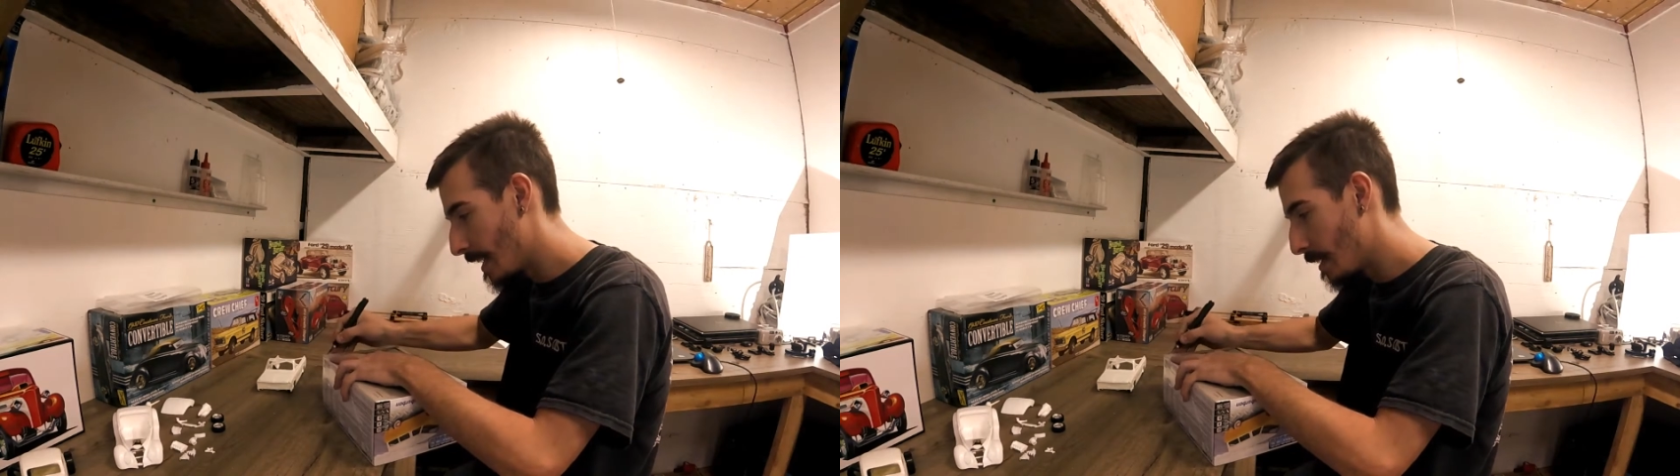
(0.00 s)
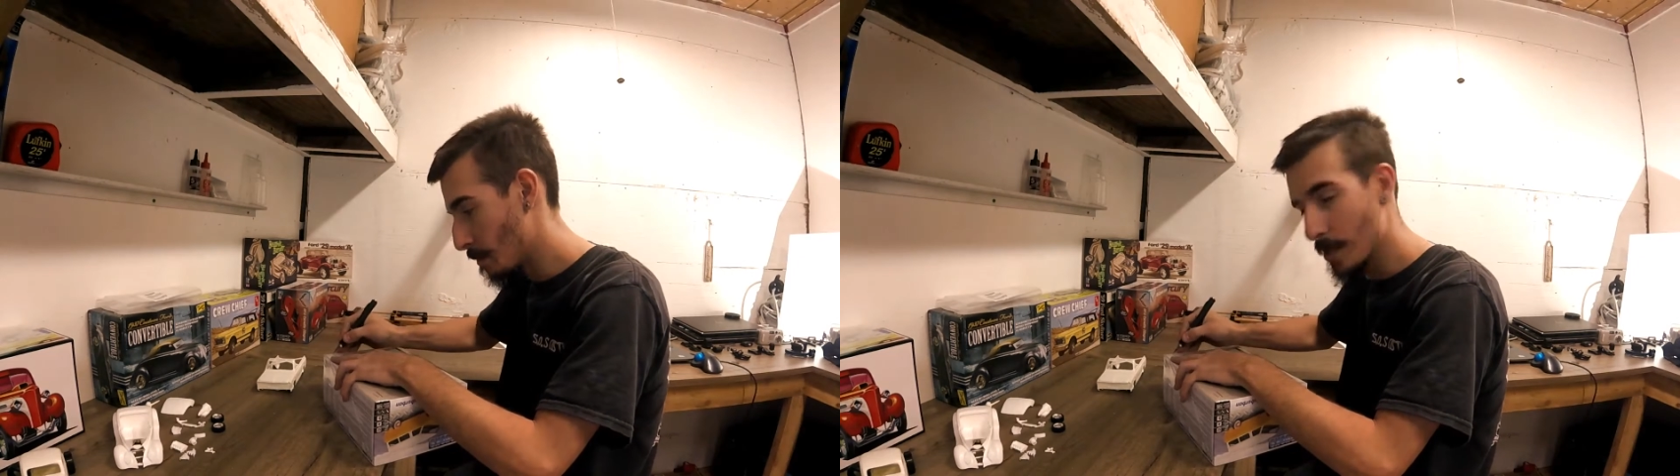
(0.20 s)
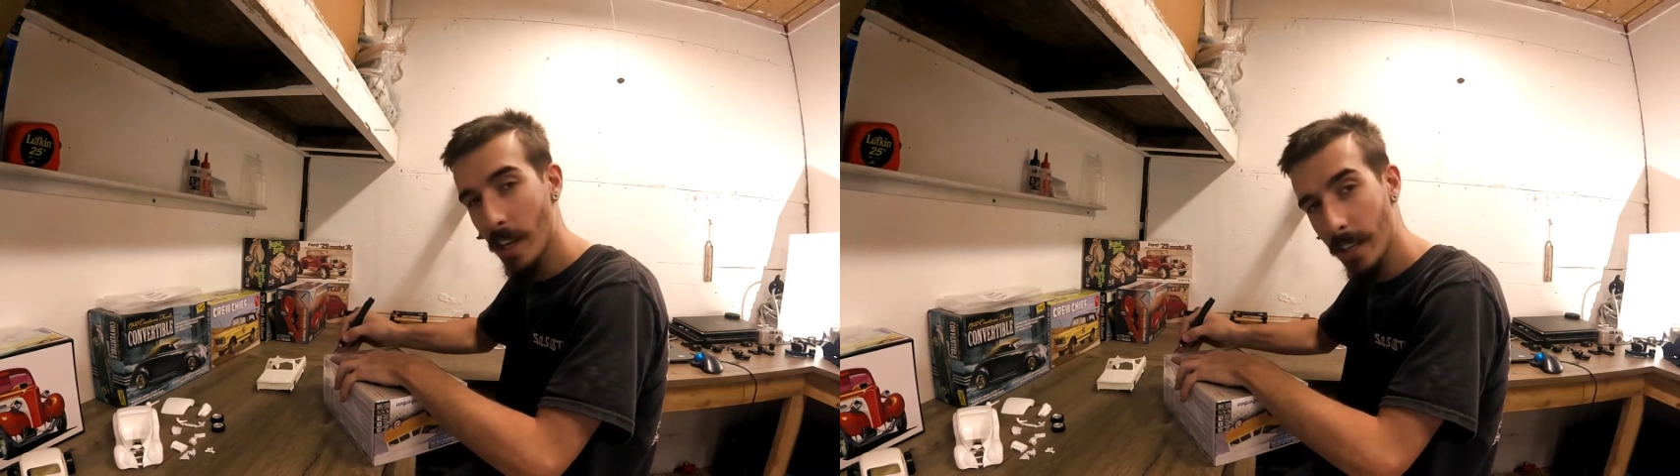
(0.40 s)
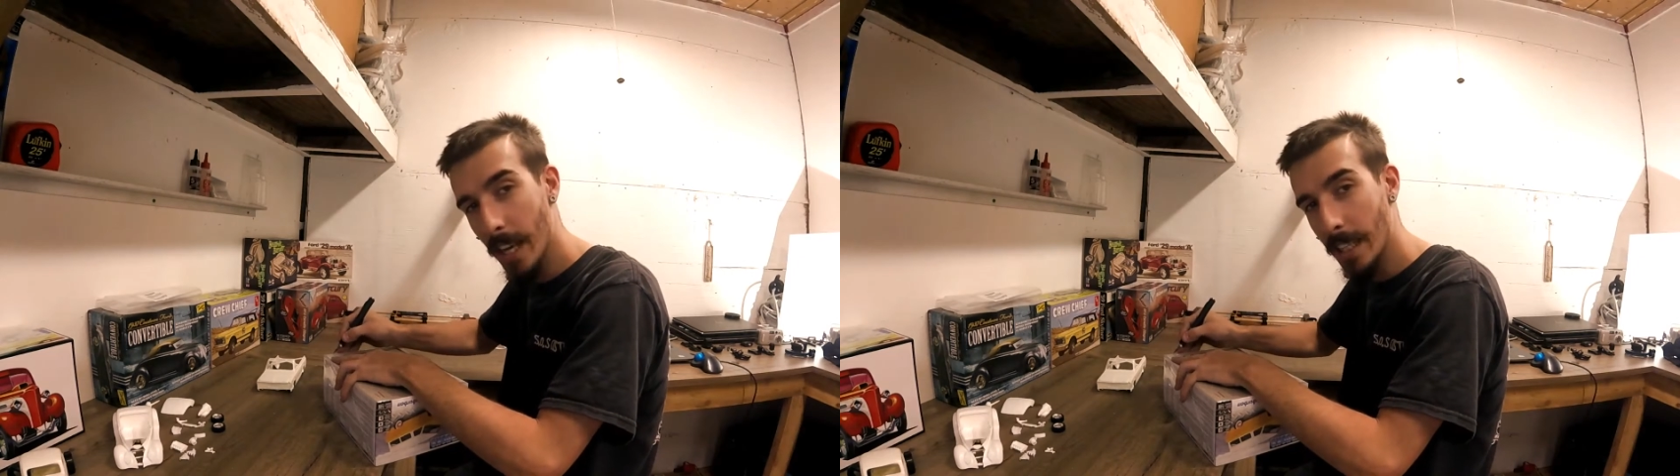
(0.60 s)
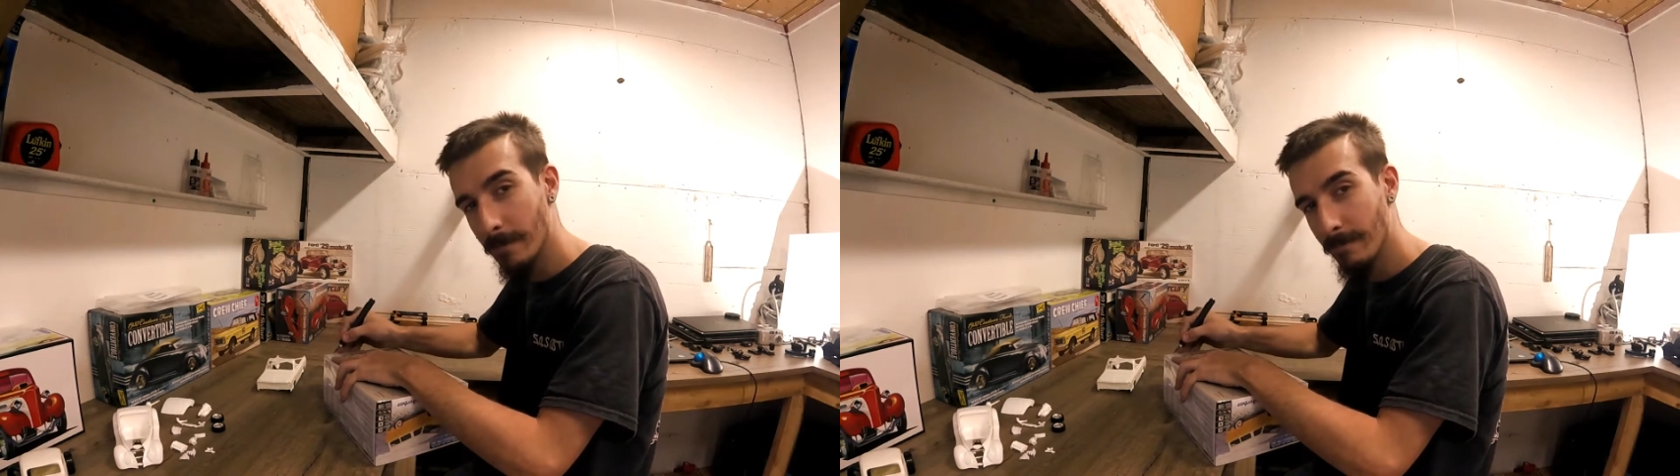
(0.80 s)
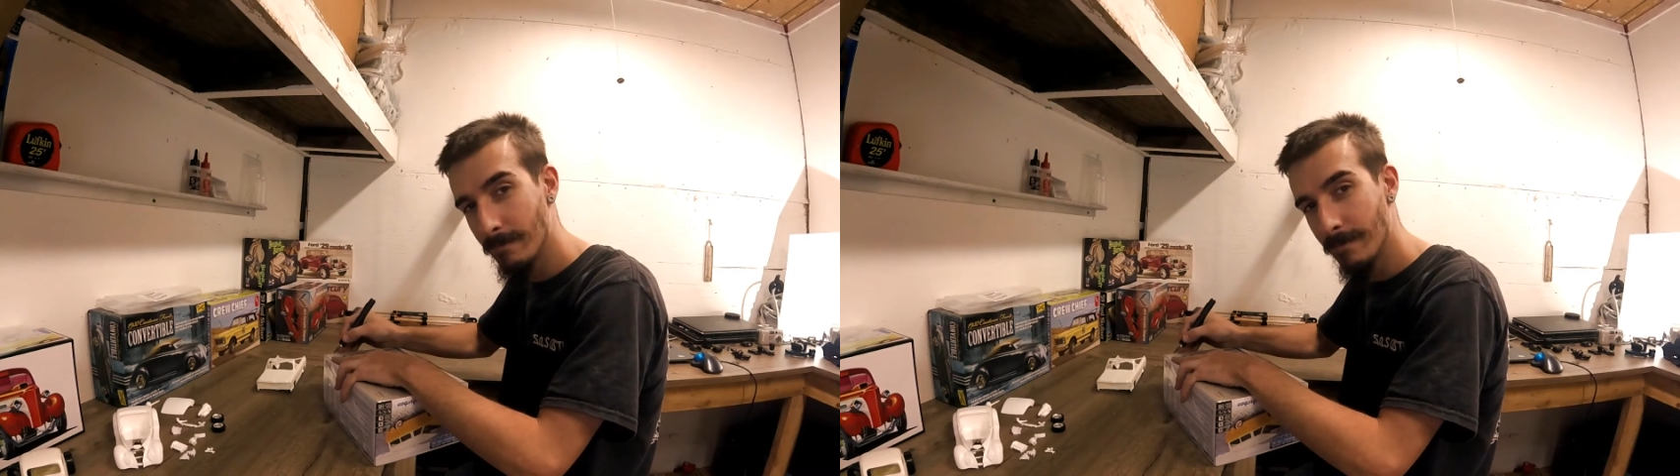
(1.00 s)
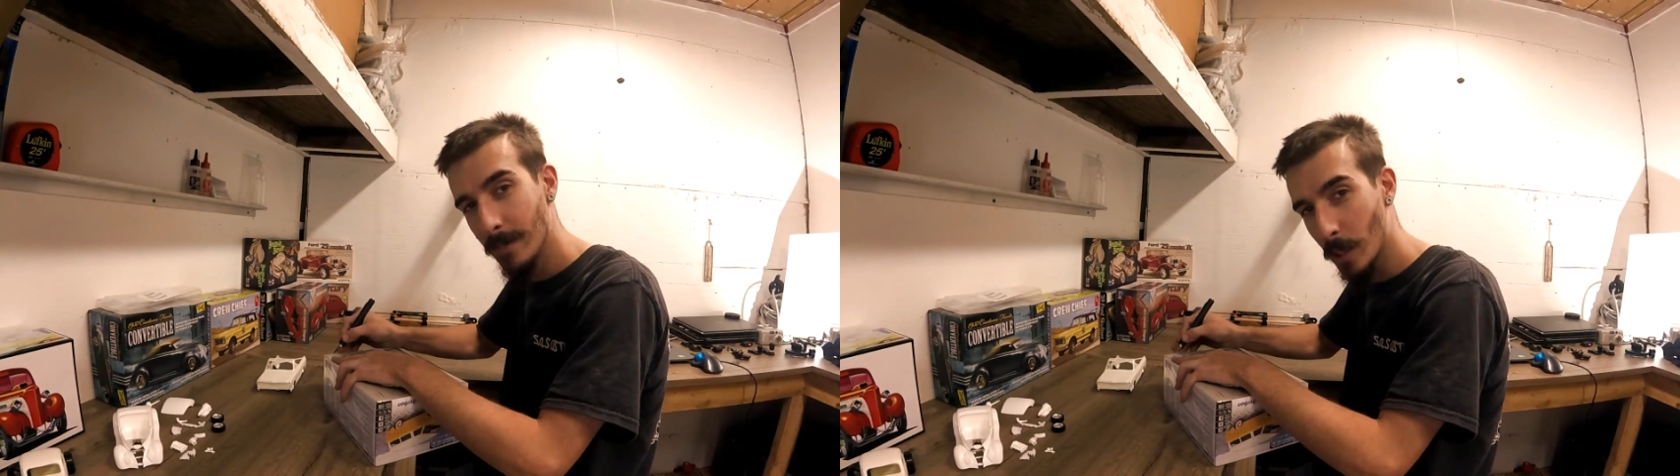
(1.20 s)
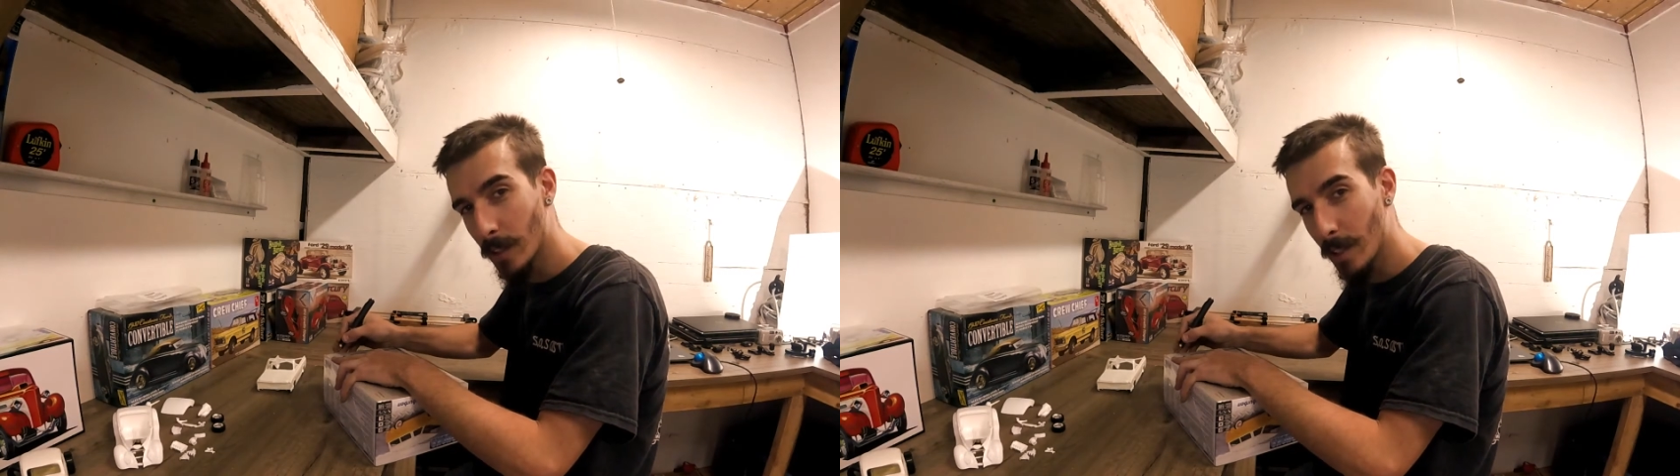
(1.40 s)
It was Sunday.
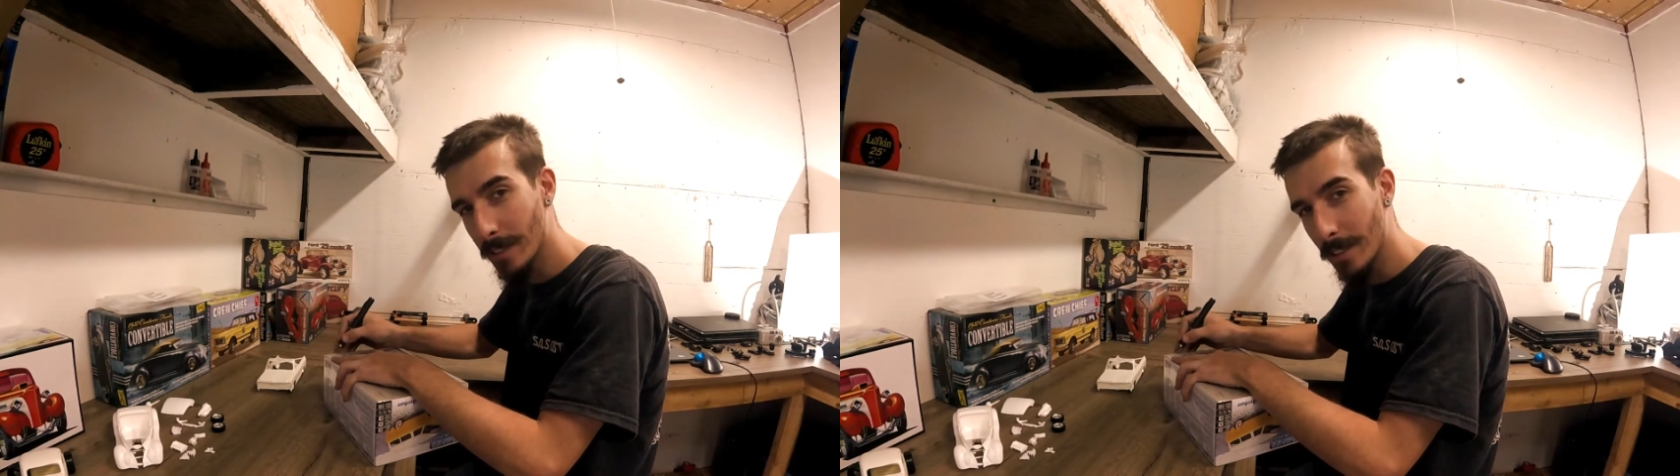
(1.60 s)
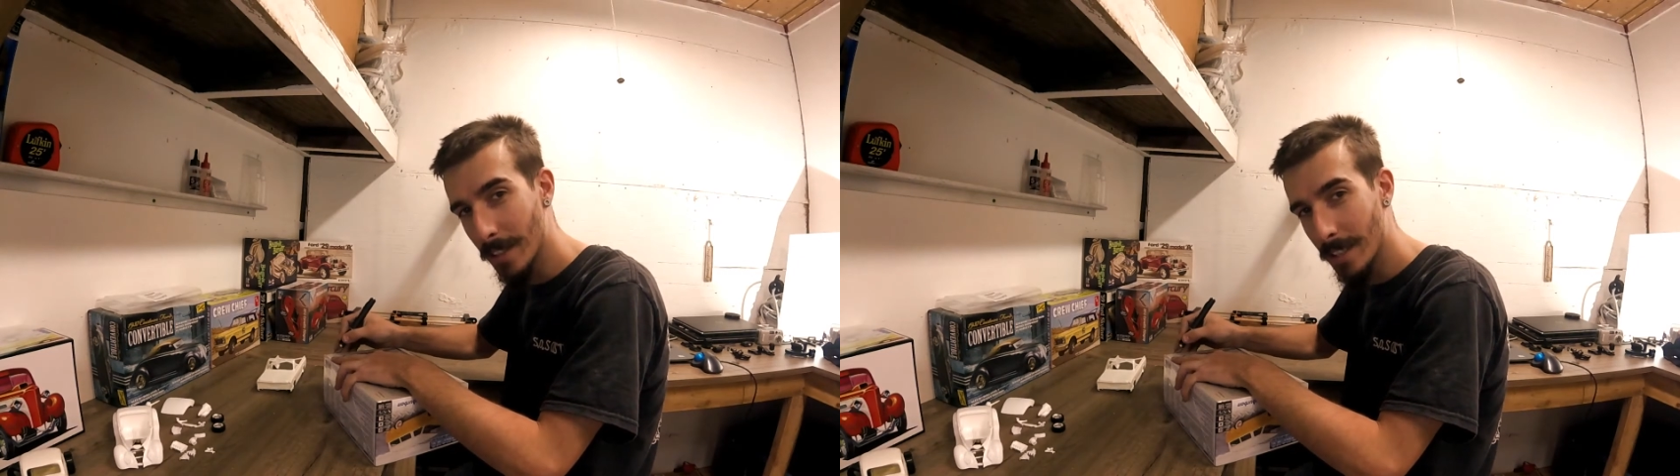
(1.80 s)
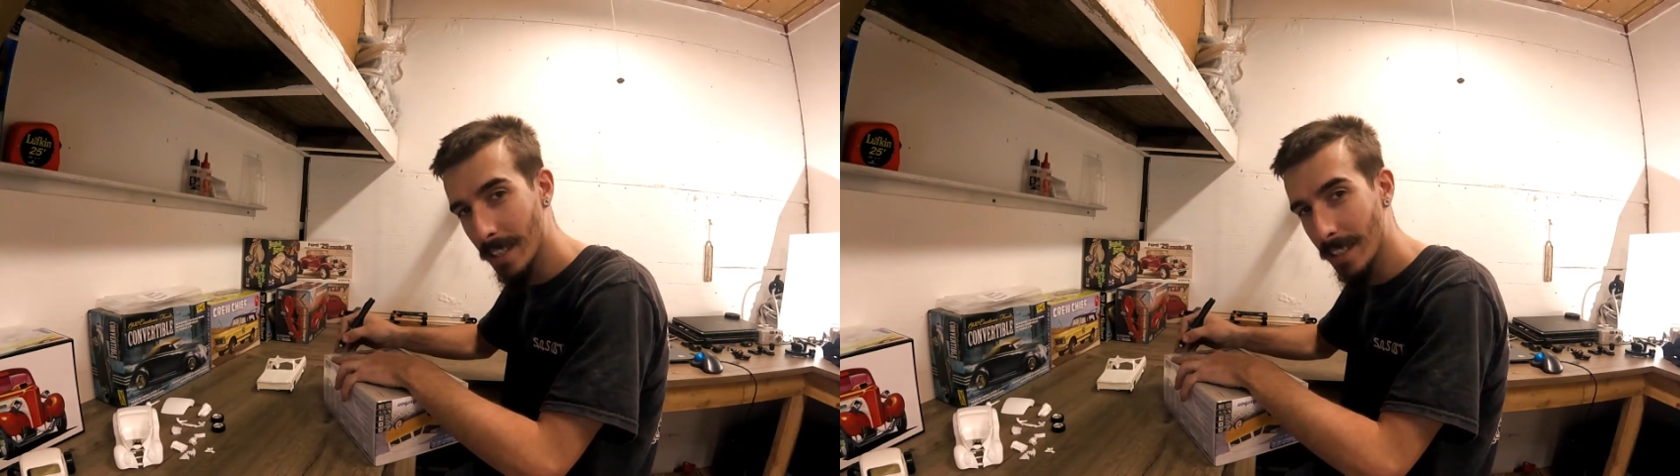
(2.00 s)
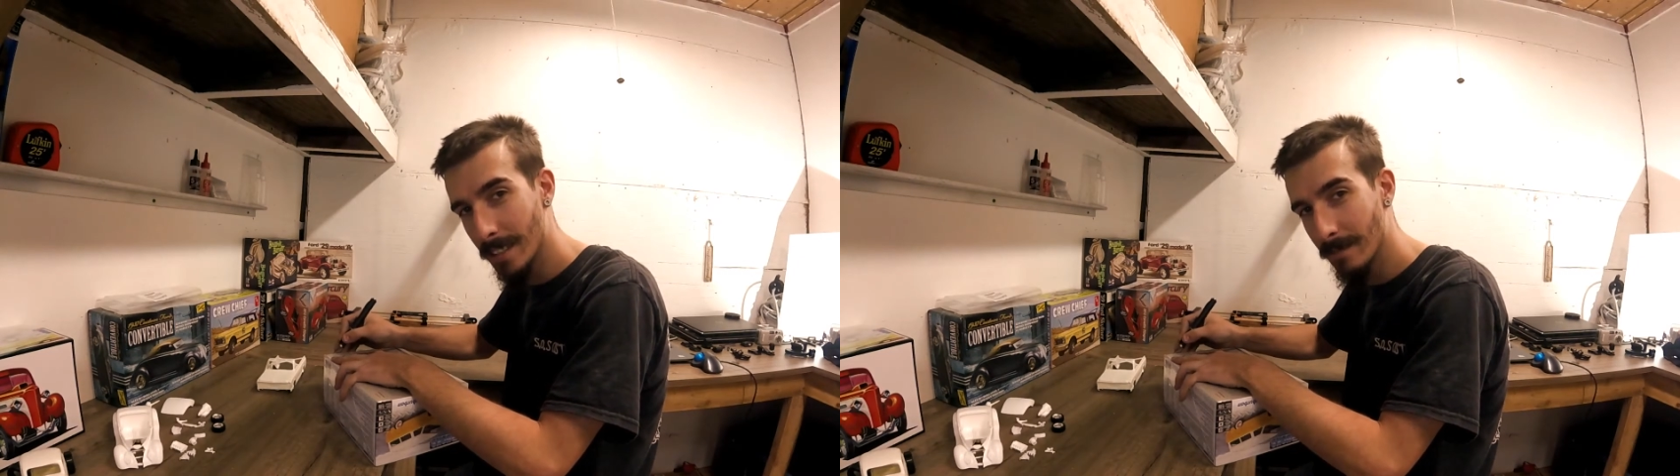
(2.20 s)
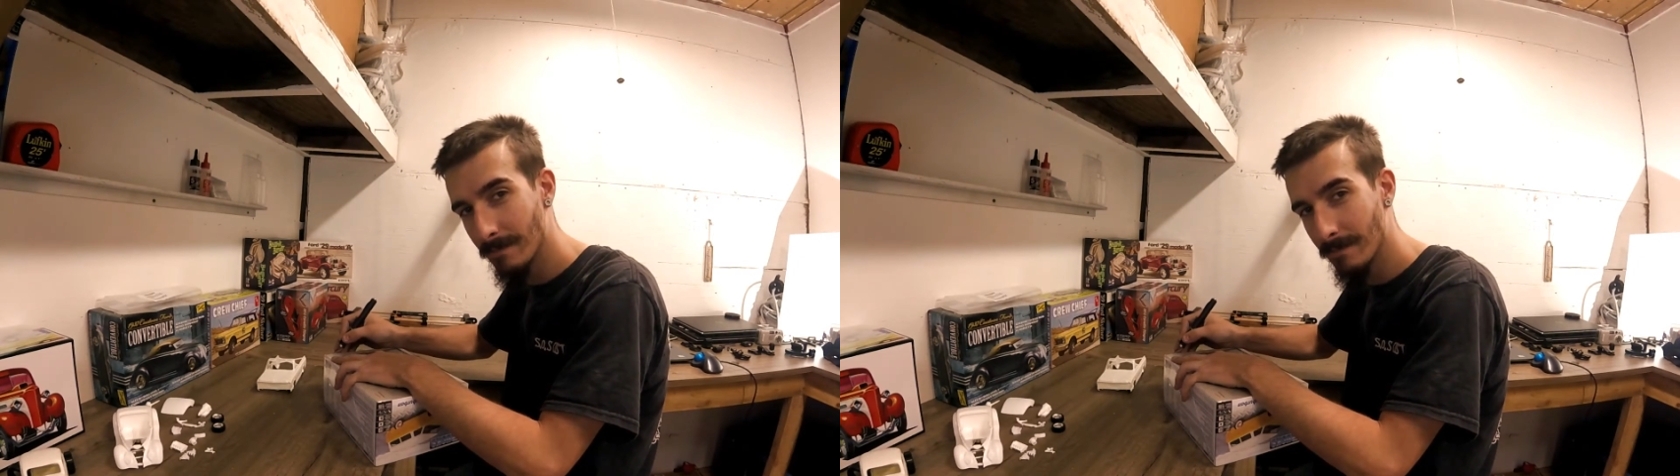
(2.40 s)
They're closed on Sundays.